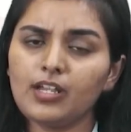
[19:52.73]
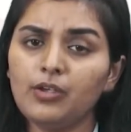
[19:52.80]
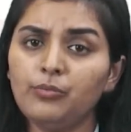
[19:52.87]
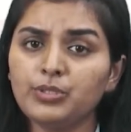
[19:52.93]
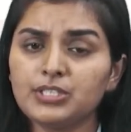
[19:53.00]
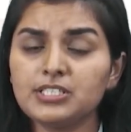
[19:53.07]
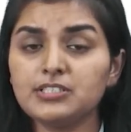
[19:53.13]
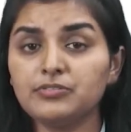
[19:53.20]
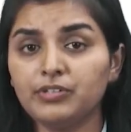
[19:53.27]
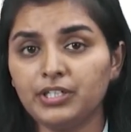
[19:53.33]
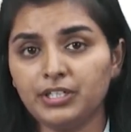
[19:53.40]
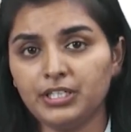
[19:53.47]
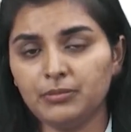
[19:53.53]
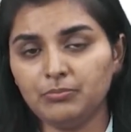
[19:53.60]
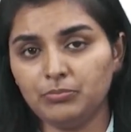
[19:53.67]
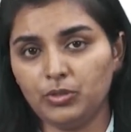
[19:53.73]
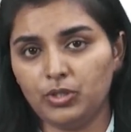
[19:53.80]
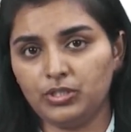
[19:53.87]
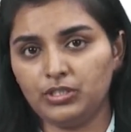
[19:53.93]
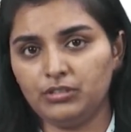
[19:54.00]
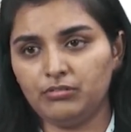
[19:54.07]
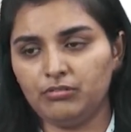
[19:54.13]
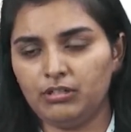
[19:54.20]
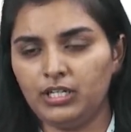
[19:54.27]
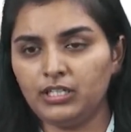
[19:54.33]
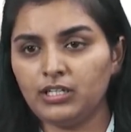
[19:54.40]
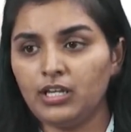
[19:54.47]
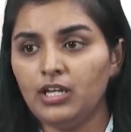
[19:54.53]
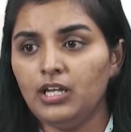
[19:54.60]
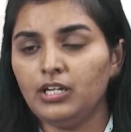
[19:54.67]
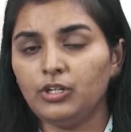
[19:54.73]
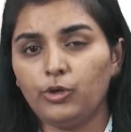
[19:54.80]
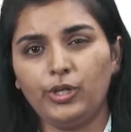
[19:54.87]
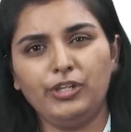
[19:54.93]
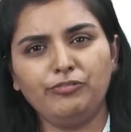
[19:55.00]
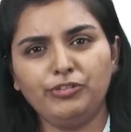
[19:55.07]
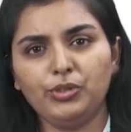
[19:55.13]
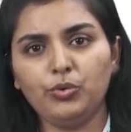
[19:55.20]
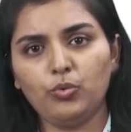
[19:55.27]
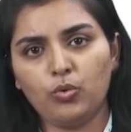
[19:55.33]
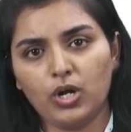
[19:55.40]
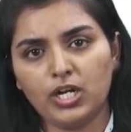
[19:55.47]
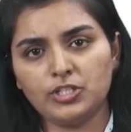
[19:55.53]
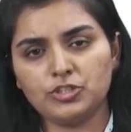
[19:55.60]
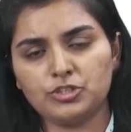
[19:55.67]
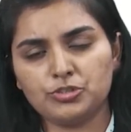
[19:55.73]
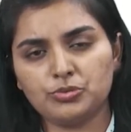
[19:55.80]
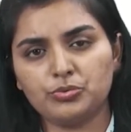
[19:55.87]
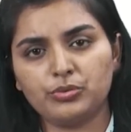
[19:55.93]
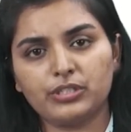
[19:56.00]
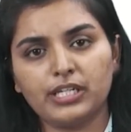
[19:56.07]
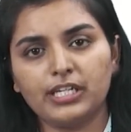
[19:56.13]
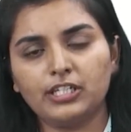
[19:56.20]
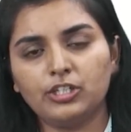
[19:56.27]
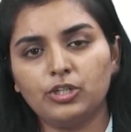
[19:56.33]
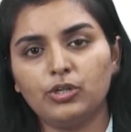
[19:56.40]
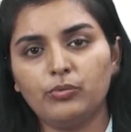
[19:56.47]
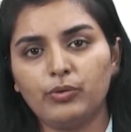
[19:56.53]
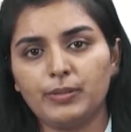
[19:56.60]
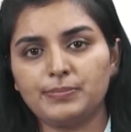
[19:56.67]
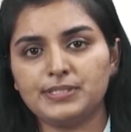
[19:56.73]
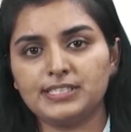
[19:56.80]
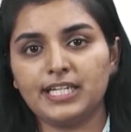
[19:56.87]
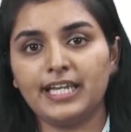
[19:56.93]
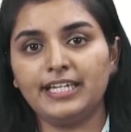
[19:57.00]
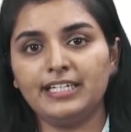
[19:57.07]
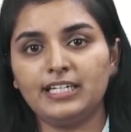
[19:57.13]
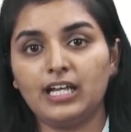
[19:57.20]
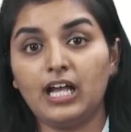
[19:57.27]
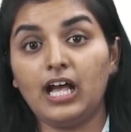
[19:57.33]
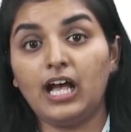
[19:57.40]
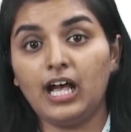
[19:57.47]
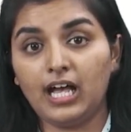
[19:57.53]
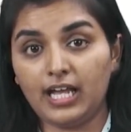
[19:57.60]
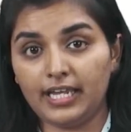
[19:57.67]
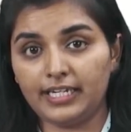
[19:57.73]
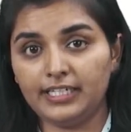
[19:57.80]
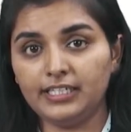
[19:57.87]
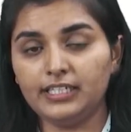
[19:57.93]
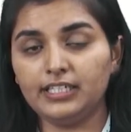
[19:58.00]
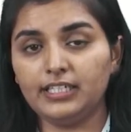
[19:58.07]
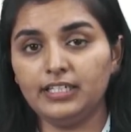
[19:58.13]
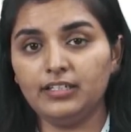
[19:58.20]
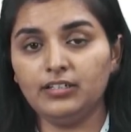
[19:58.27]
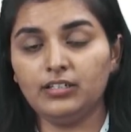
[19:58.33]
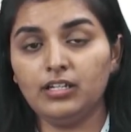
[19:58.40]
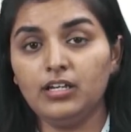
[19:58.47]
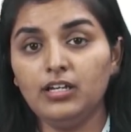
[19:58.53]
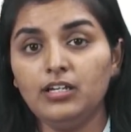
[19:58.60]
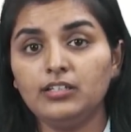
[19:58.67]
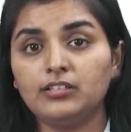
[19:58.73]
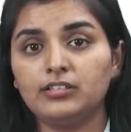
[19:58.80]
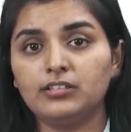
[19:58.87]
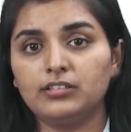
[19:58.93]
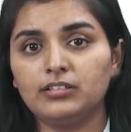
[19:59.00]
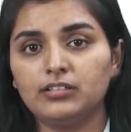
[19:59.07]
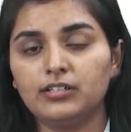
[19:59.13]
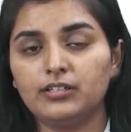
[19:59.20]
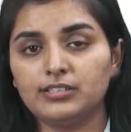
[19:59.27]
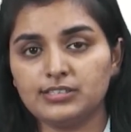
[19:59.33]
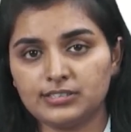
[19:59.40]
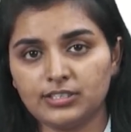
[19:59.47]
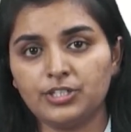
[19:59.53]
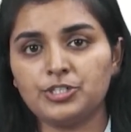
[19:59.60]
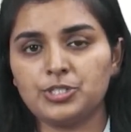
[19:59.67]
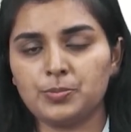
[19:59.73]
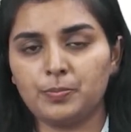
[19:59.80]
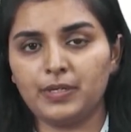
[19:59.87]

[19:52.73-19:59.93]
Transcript: which is very important, right? Now, if you want to rank your website high in the search